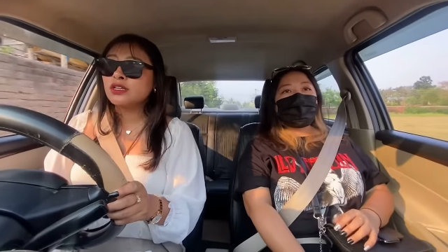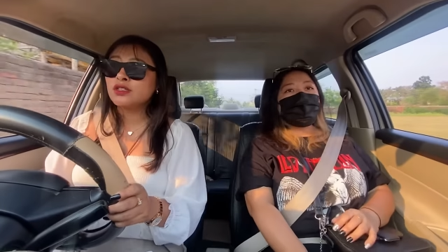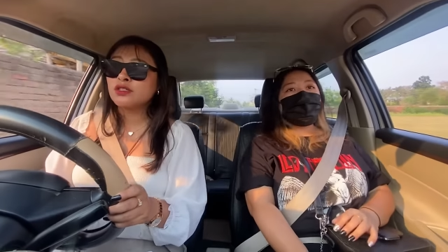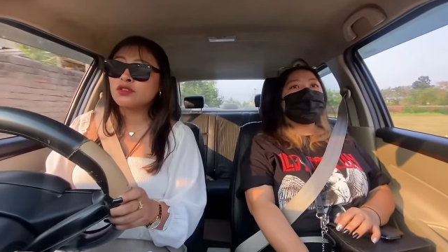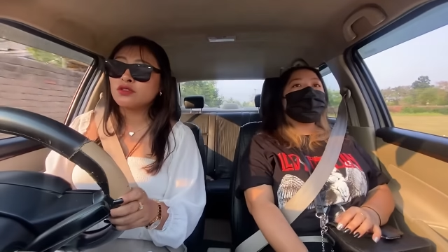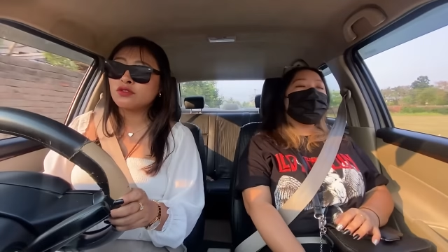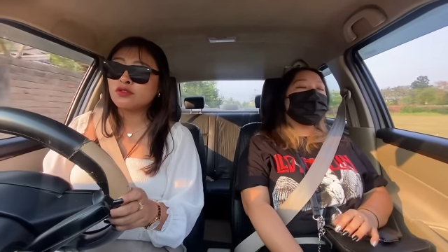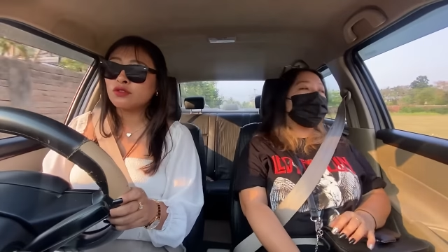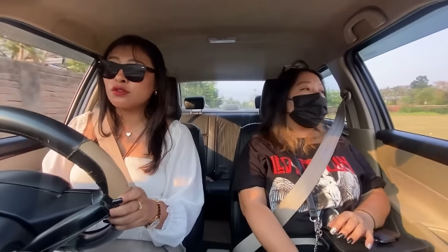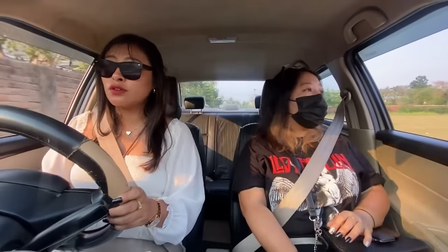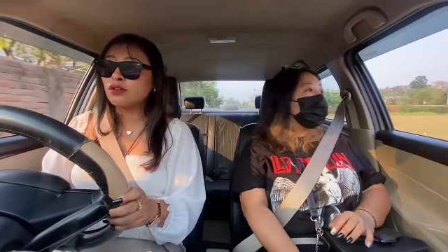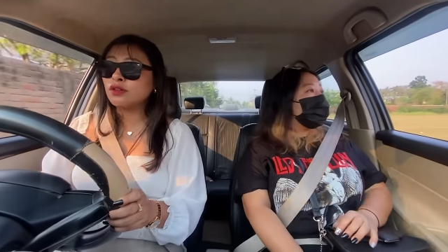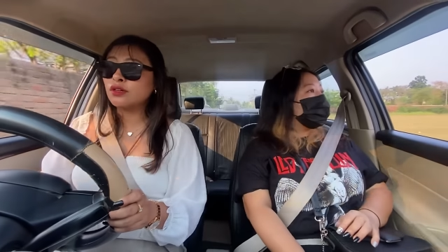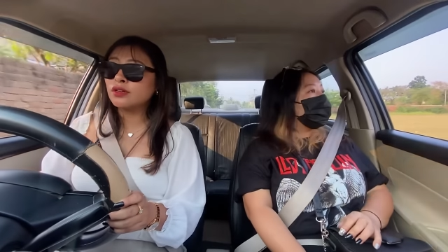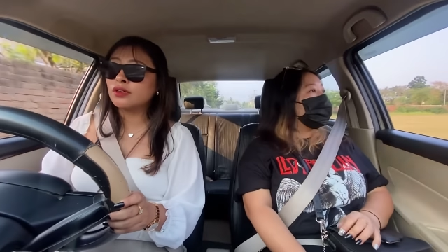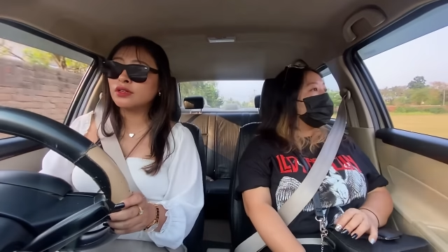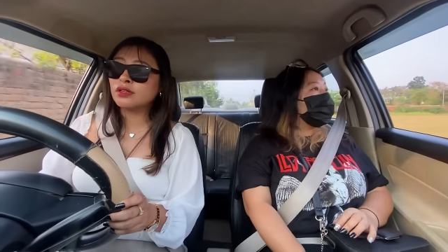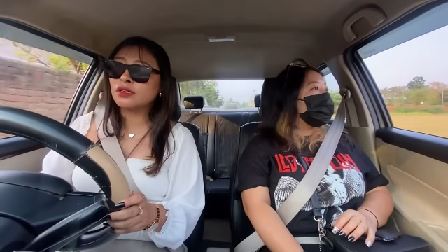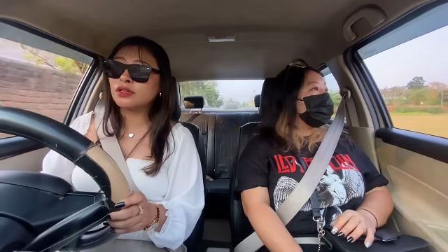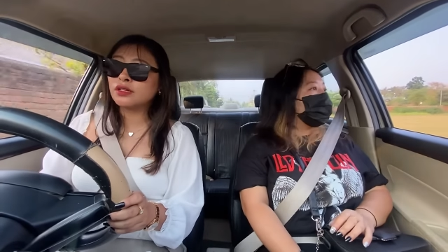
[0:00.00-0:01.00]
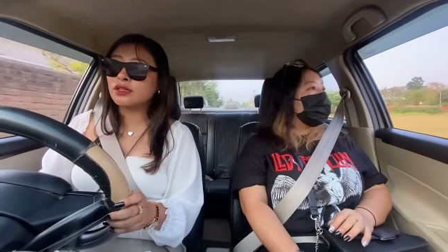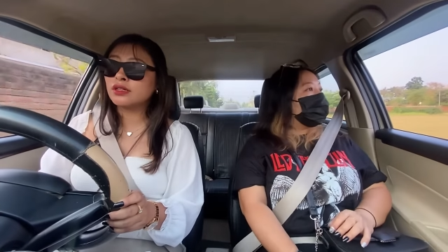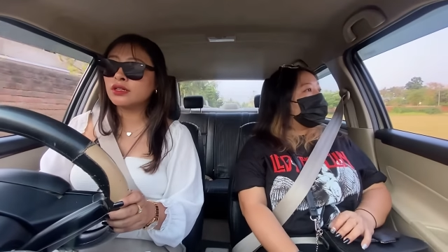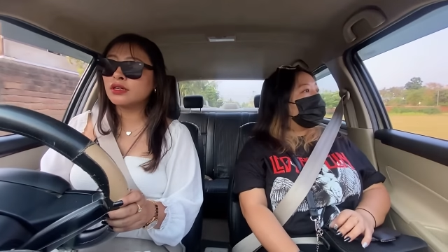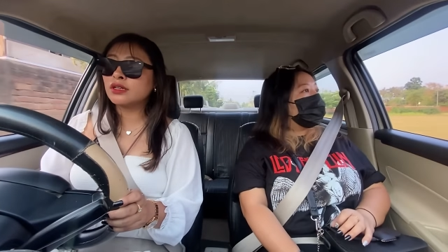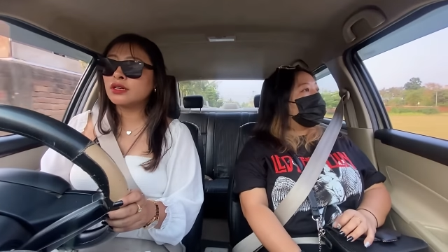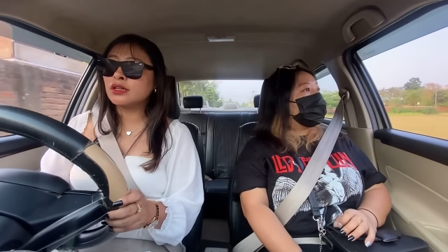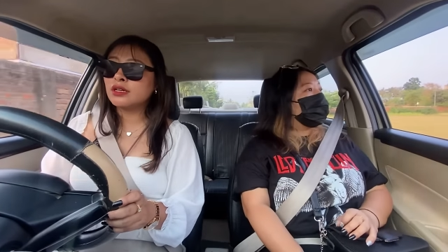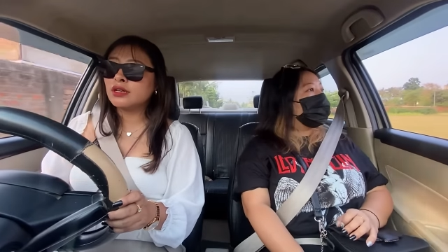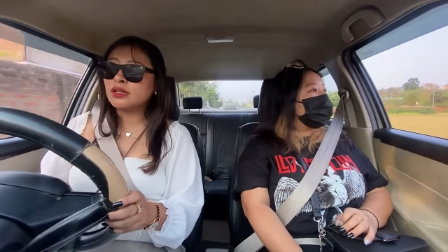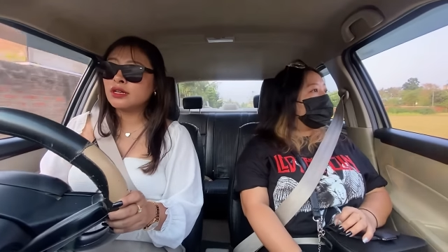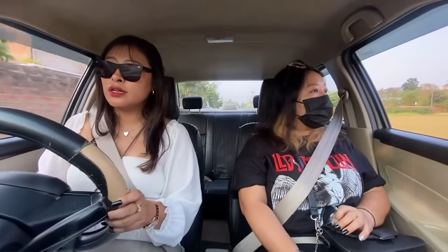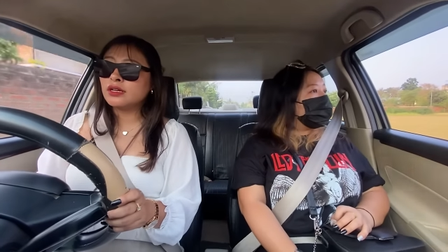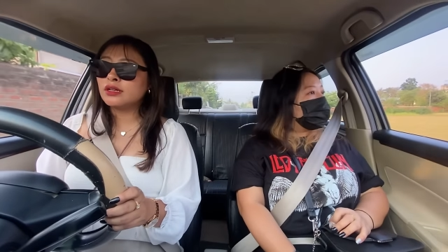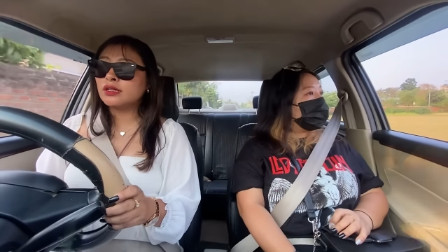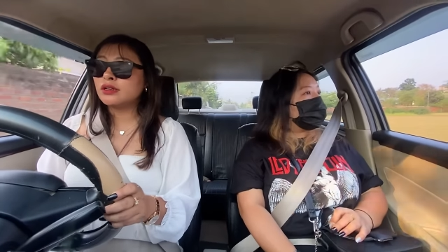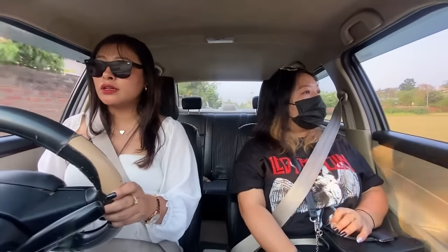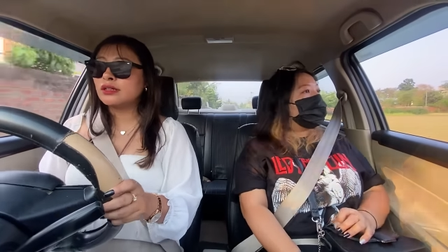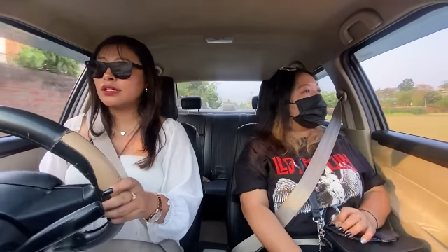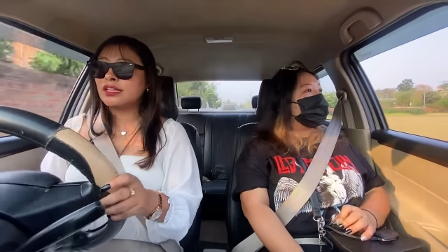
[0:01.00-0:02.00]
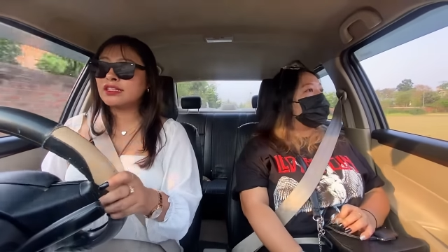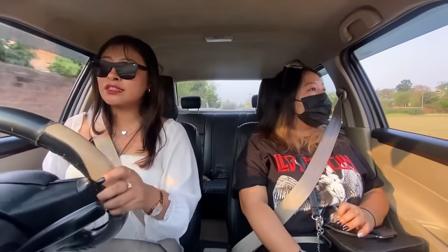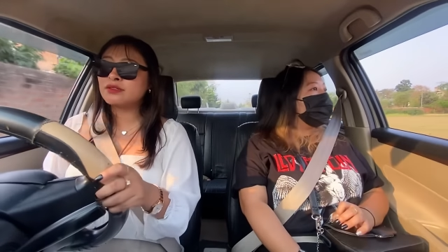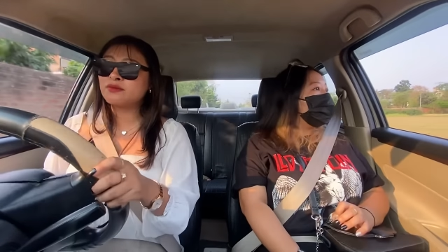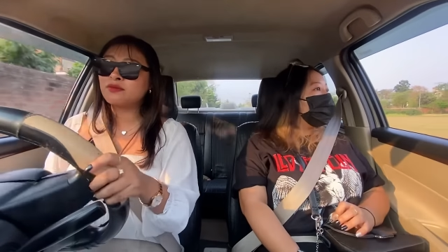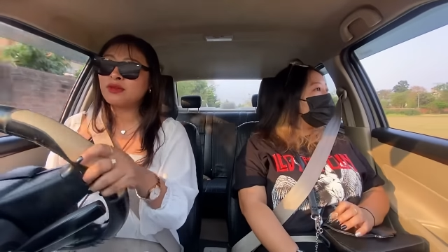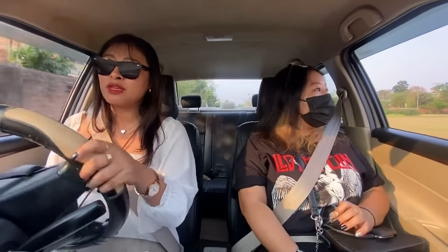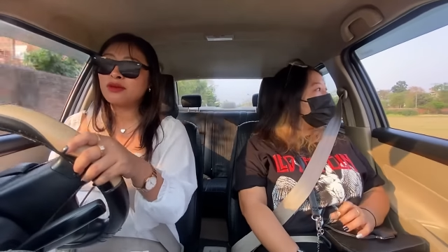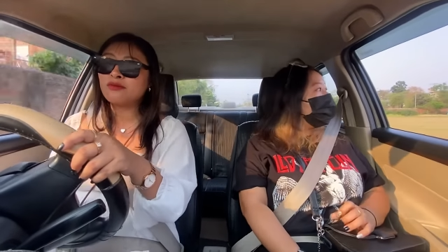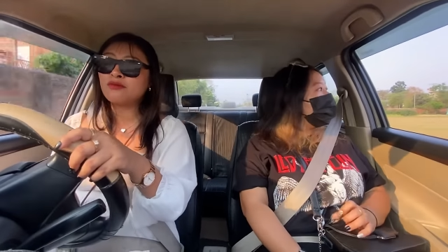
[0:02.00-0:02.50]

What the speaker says: so let's be